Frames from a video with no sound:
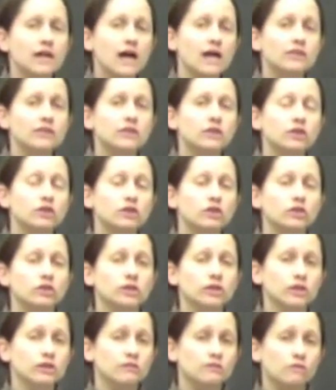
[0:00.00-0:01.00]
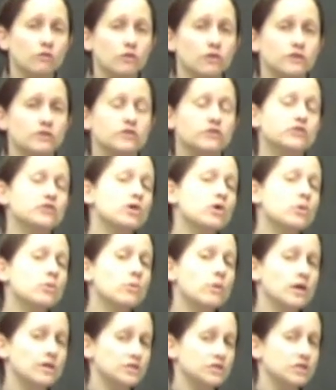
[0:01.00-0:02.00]
that they're looking for. There's no
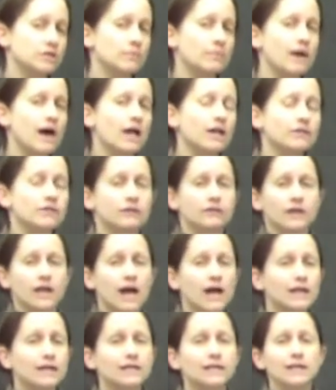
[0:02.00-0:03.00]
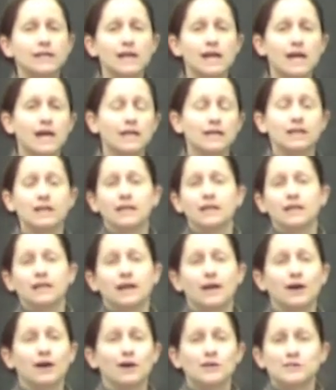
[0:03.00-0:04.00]
question about it. They're not going to get
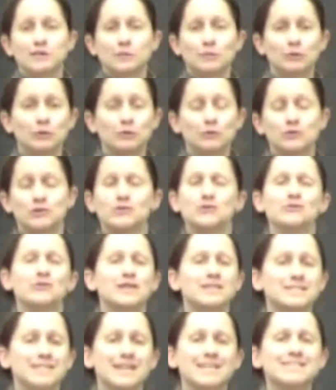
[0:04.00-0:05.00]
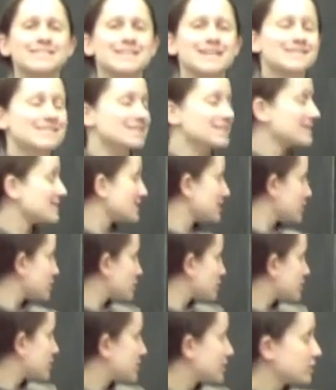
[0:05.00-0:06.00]
someone who just writes essays and isn't
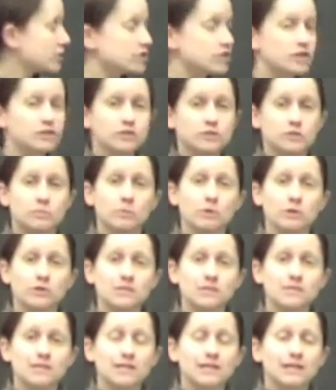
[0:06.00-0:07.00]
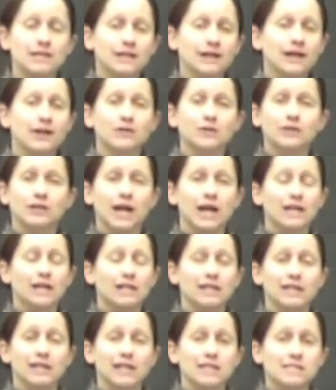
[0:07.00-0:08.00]
interested in children's books. You're not
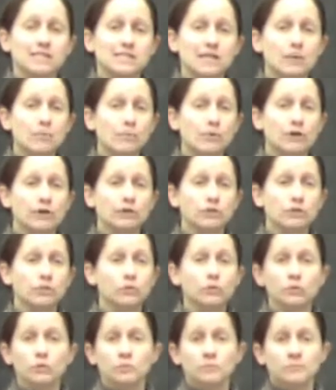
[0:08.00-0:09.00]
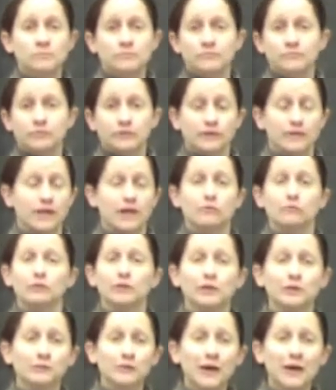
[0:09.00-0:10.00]
going to get someone who can't
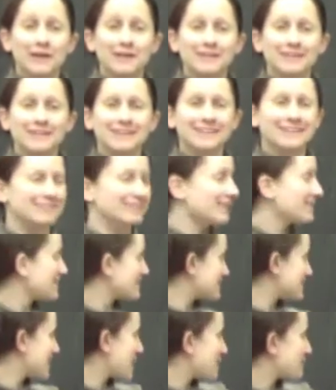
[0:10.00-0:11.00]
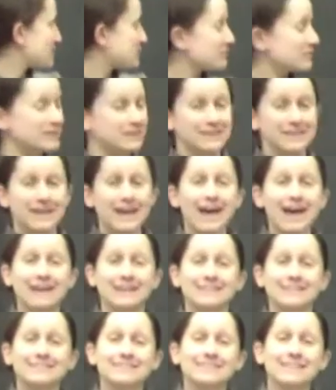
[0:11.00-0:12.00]
read and write, right? Because they have to read the
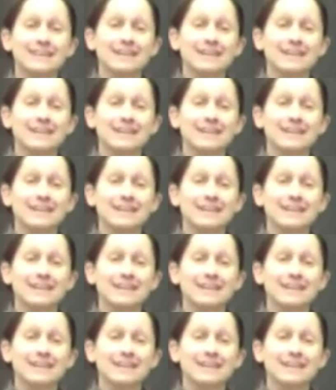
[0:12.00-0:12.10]
ad.